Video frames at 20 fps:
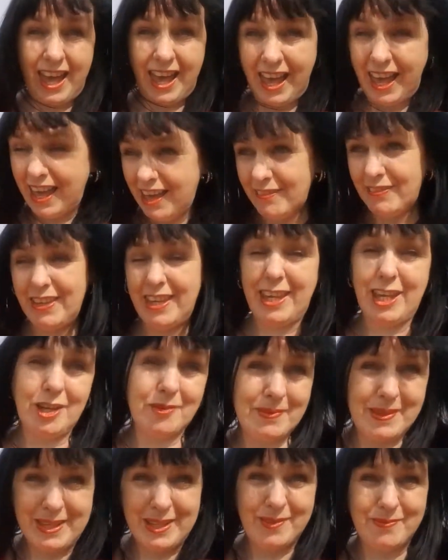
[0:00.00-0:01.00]
ever hear
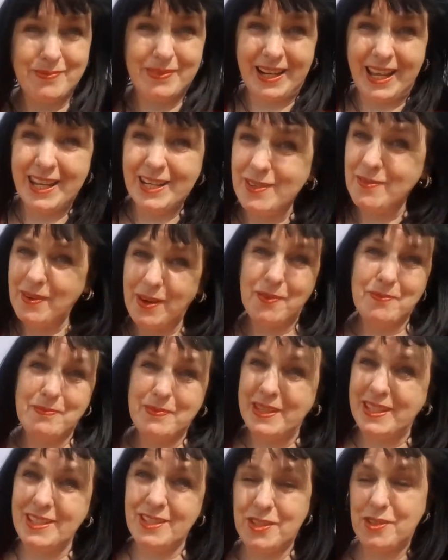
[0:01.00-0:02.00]
me complain about
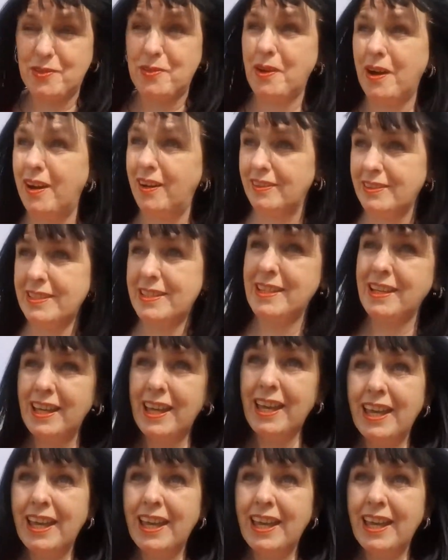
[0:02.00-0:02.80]
being too hot.